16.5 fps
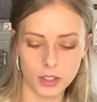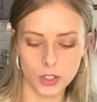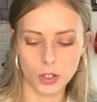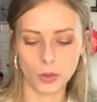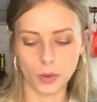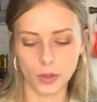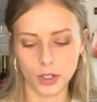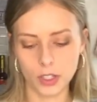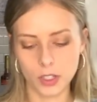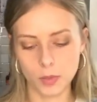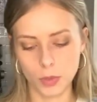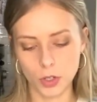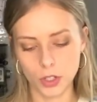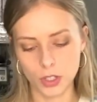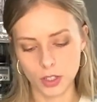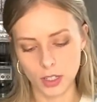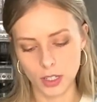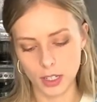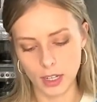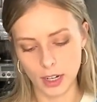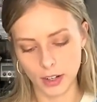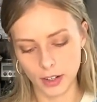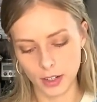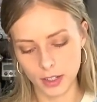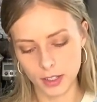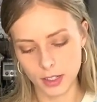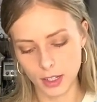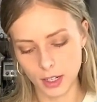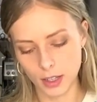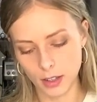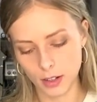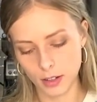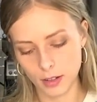you don't want to smush the areas
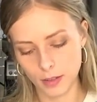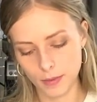together.